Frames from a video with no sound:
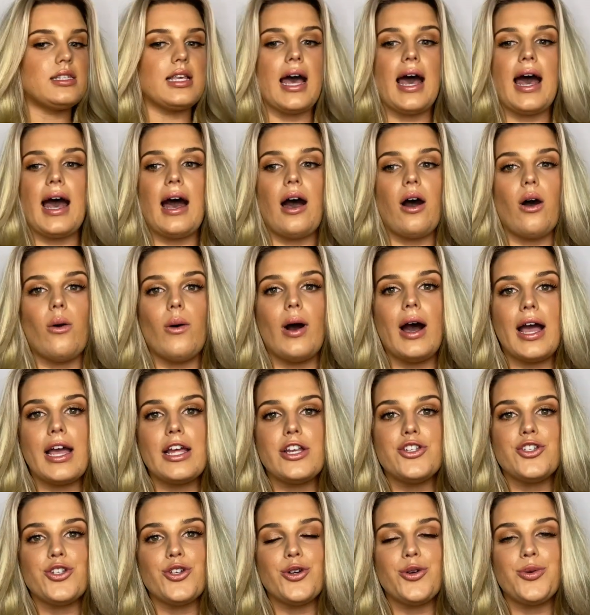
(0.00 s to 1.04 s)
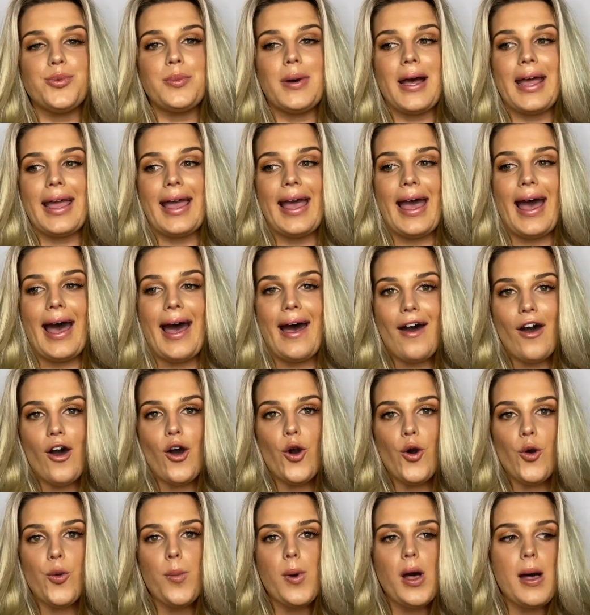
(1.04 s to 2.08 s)
how I do my
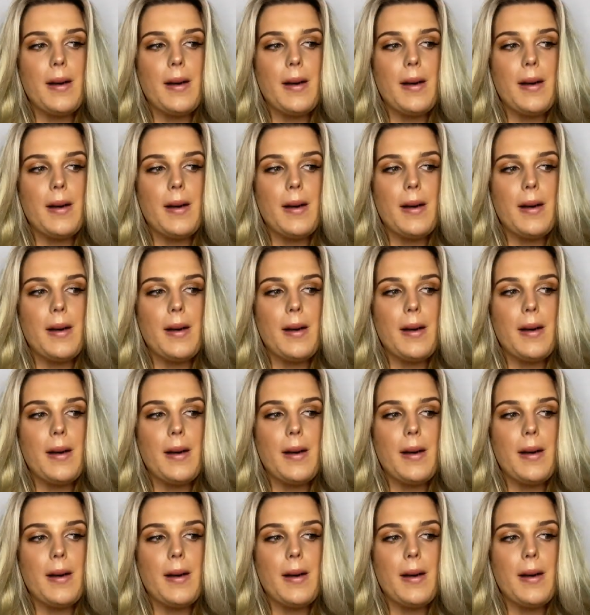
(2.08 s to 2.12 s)
at-home